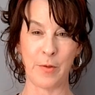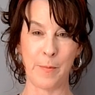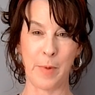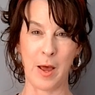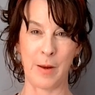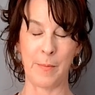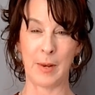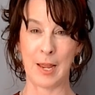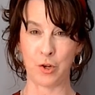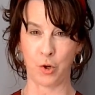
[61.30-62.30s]
on the bottom,
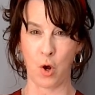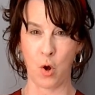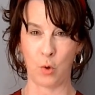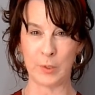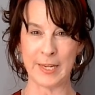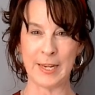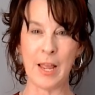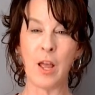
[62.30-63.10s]
like you're holding